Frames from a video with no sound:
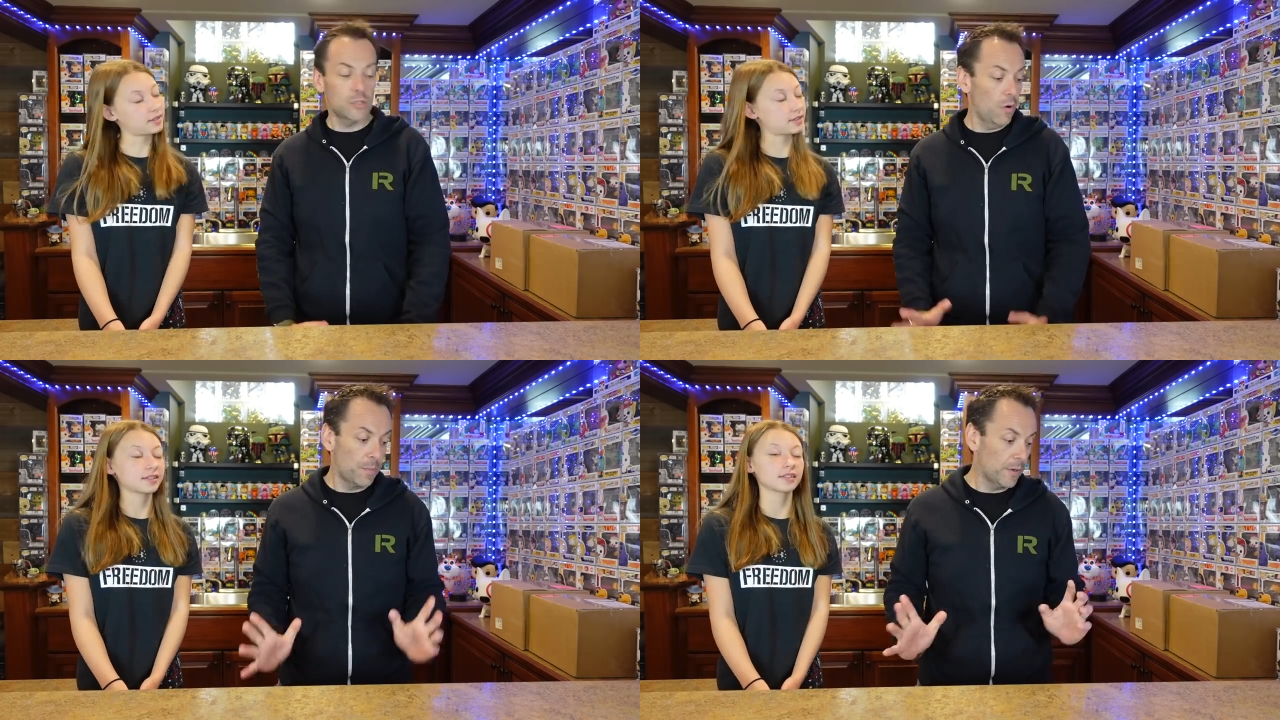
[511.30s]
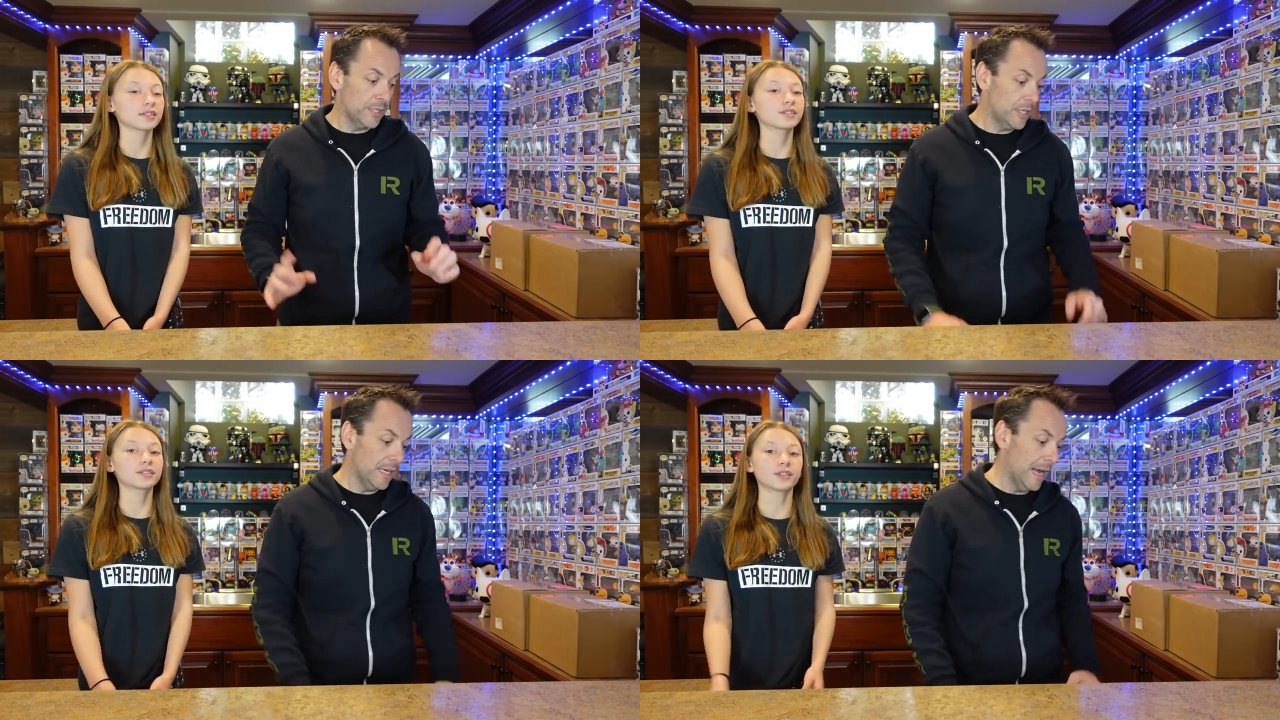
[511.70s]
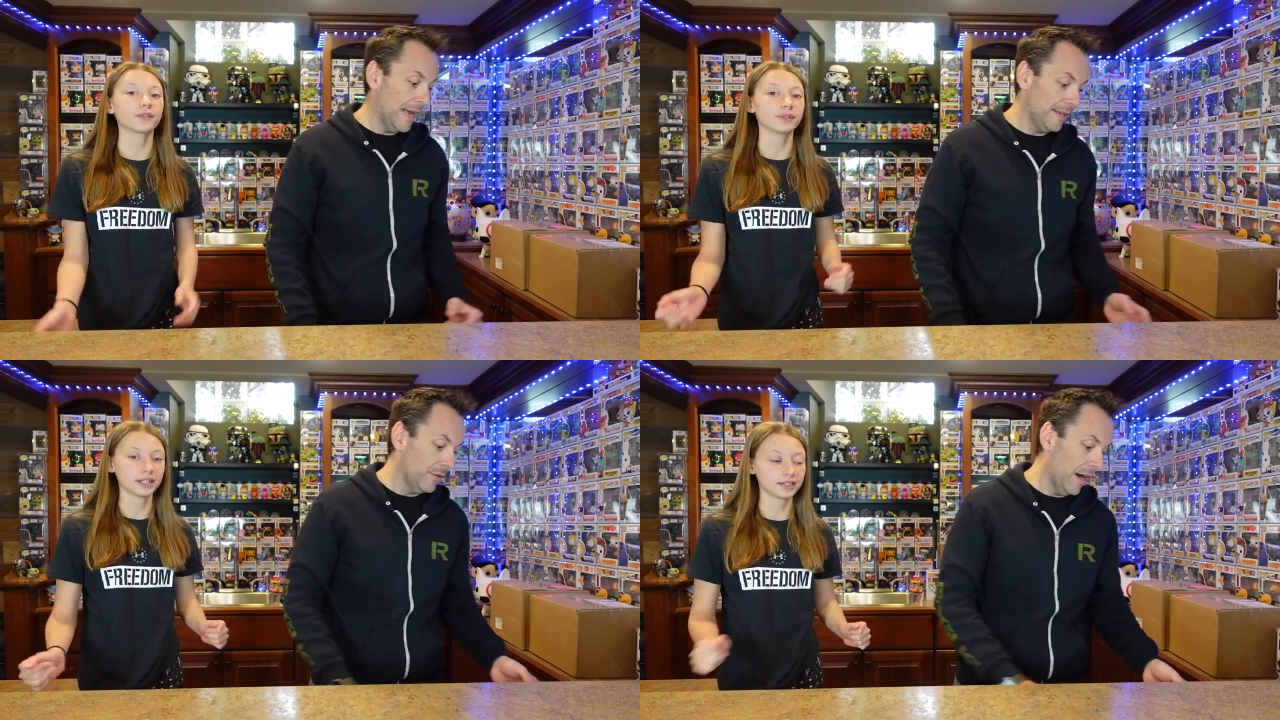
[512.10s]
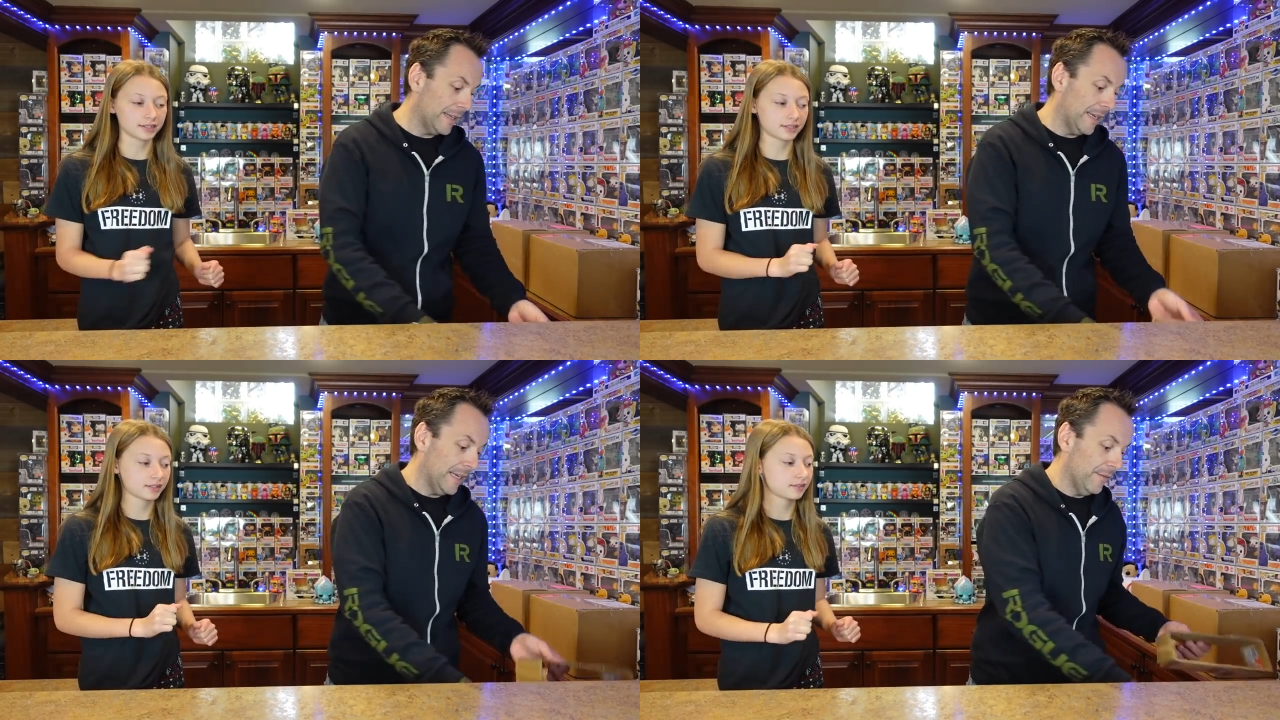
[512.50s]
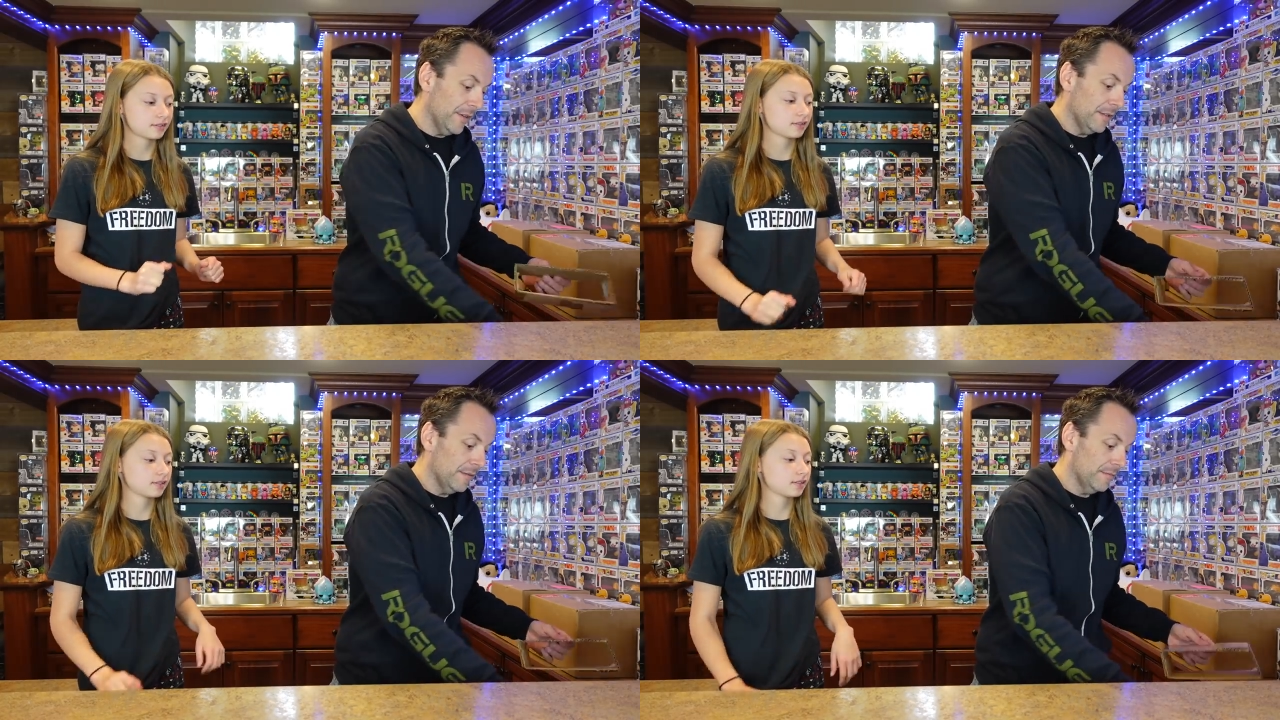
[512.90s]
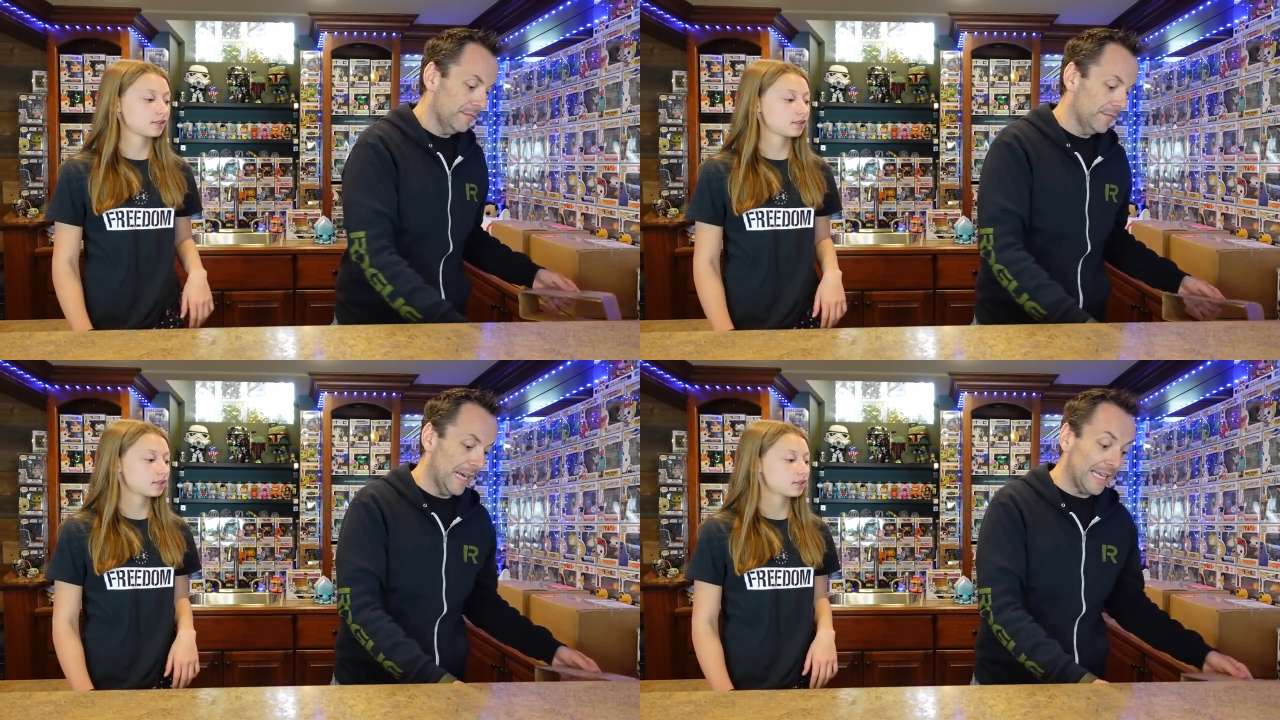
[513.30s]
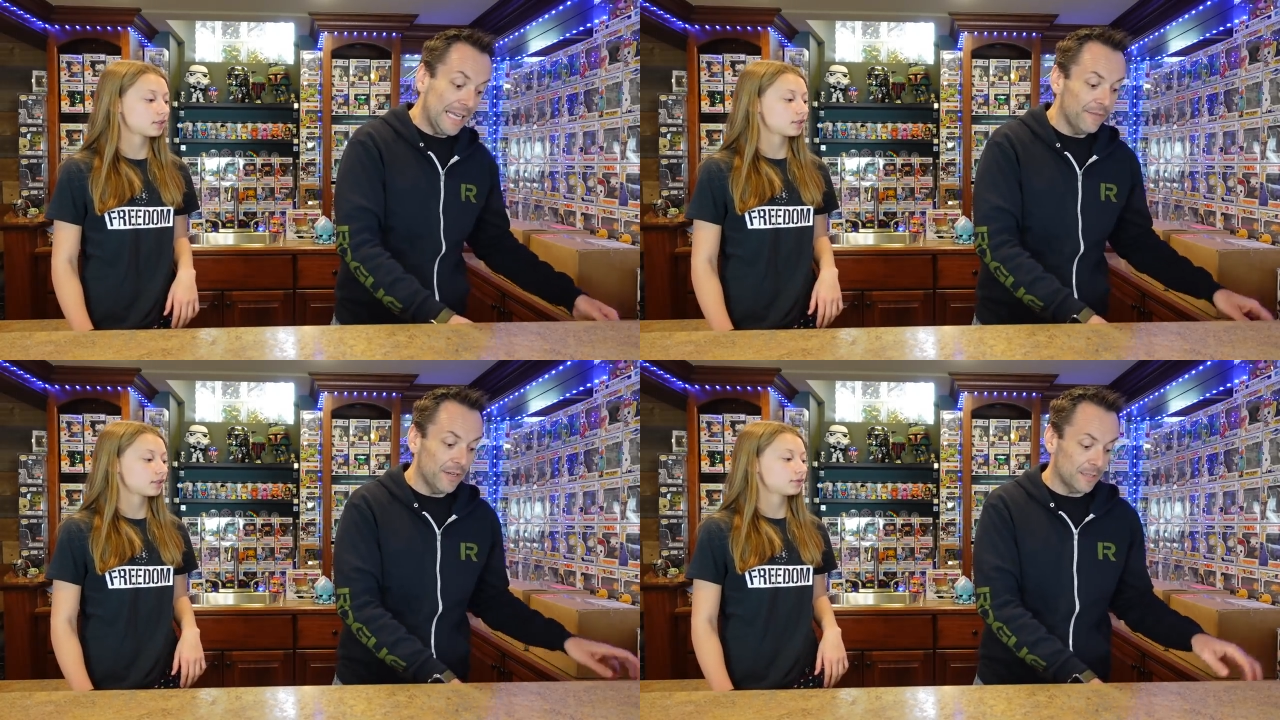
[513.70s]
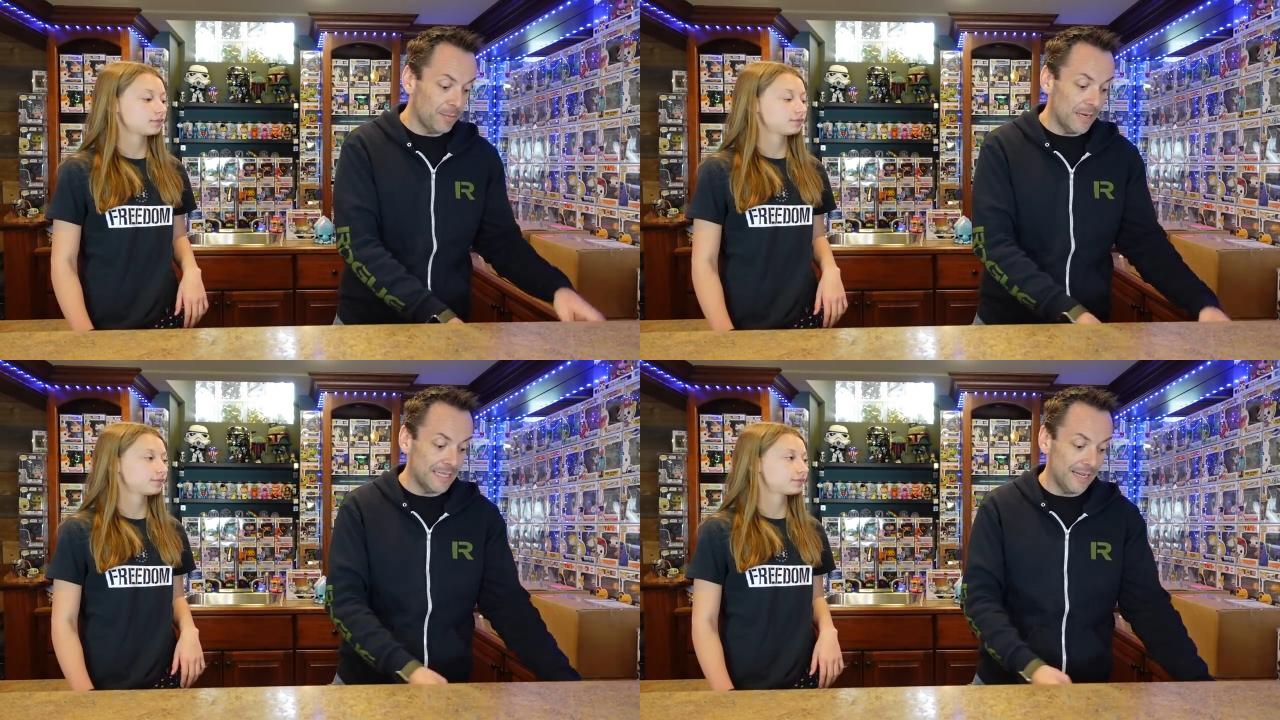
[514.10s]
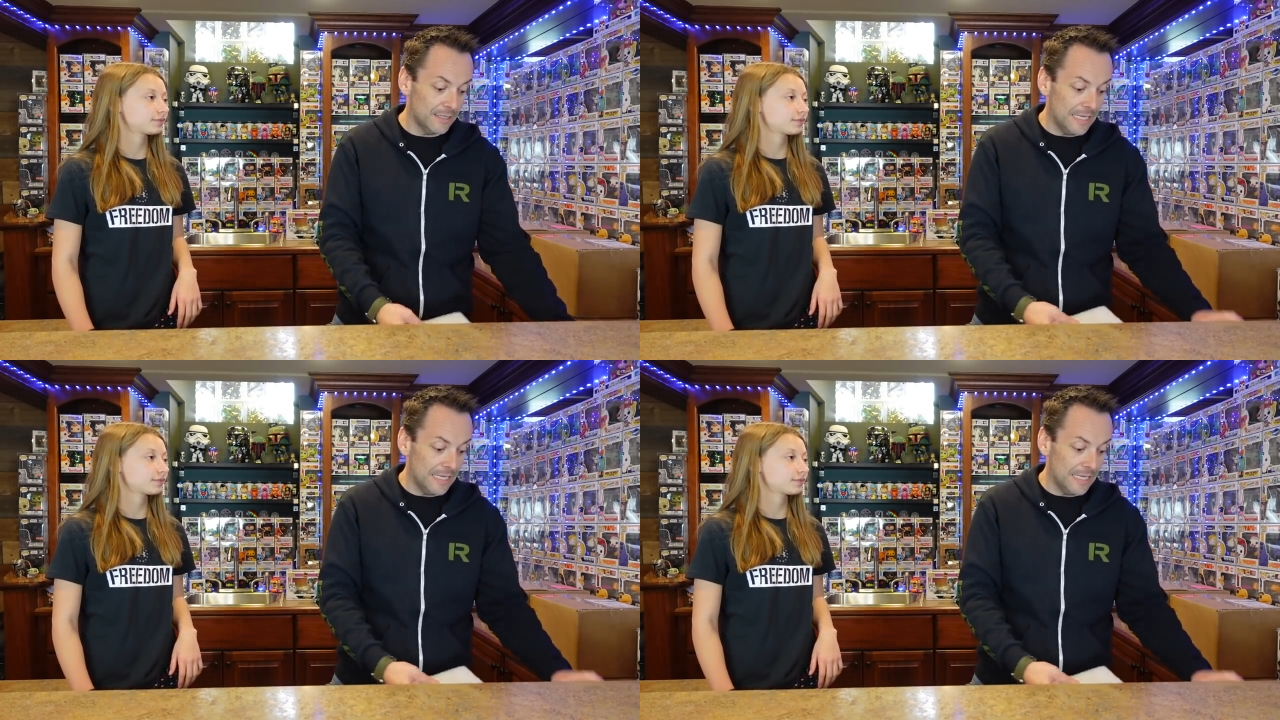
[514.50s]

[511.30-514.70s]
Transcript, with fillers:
Speaker 1: so appreciated. So nice. You know, I can't even express that because